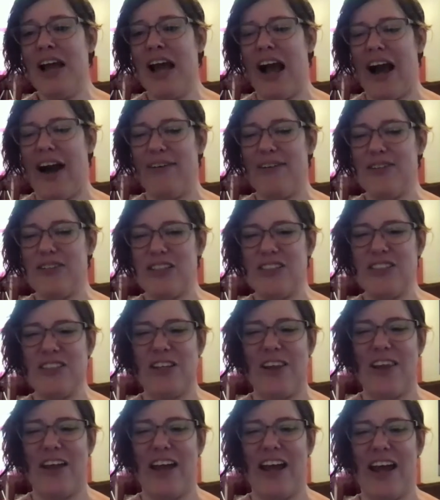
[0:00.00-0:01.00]
I was into
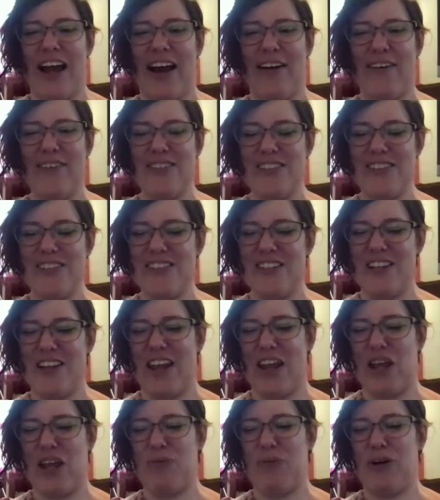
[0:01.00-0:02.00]
the
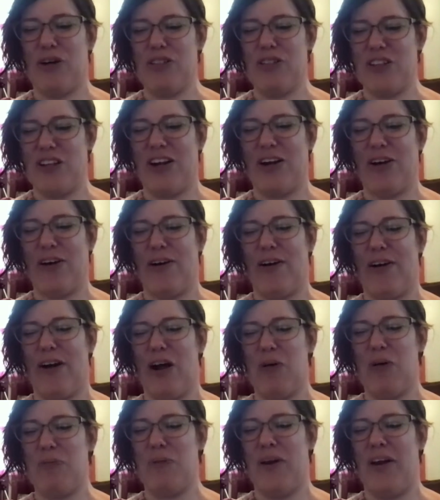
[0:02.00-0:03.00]
emo scene growing
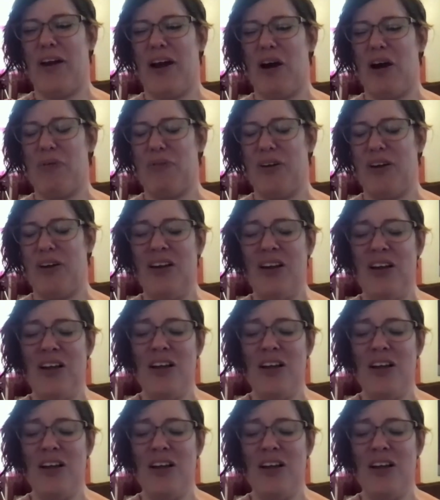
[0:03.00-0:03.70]
up, and now I'm a